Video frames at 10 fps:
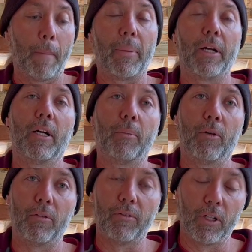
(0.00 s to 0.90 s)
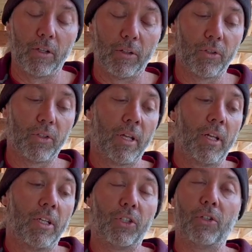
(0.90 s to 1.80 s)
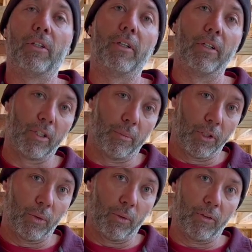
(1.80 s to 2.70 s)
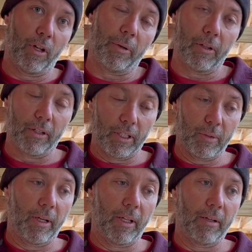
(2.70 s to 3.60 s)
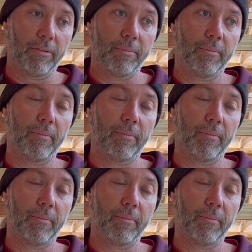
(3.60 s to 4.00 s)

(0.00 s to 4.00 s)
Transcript: My cup overflows. Surely goodness and mercy will follow me all the days of my life.